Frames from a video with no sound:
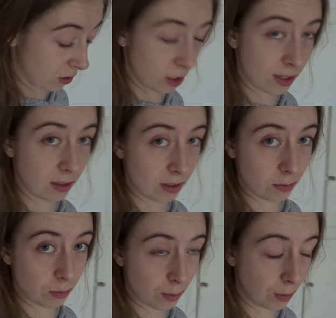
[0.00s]
and she still hasn't
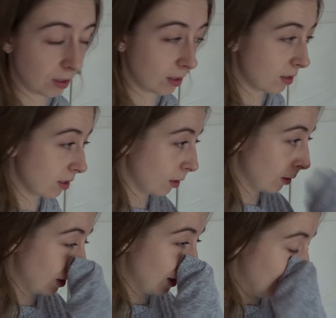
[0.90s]
responded, so
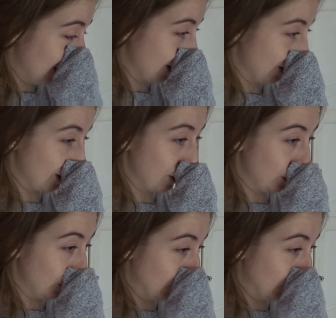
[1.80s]
I don't know